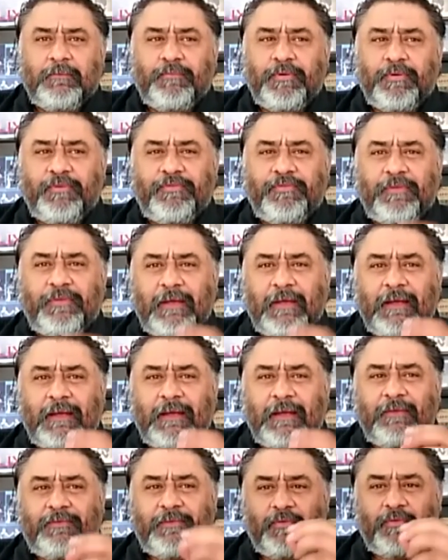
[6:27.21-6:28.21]
precise
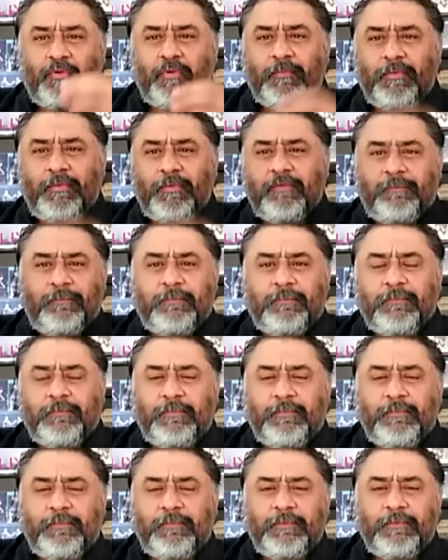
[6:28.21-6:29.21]
and
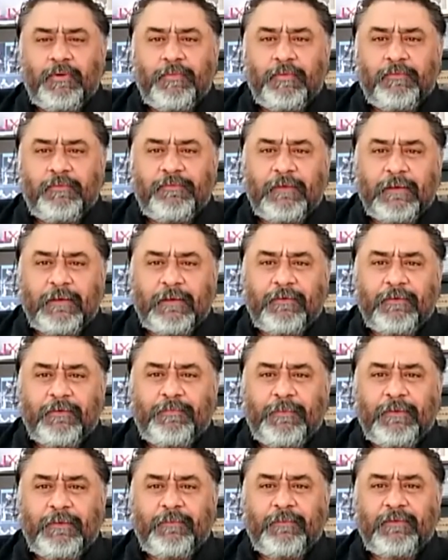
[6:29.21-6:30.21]
noble fighters
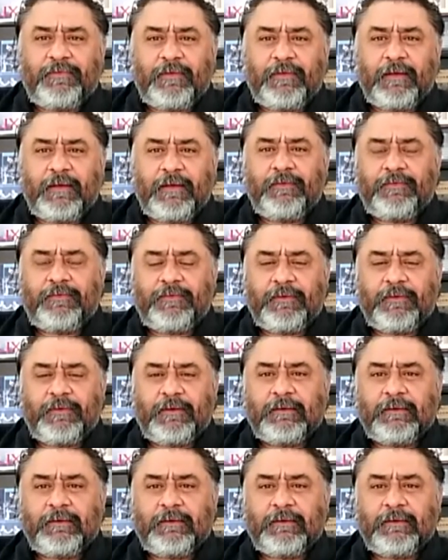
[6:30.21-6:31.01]
besides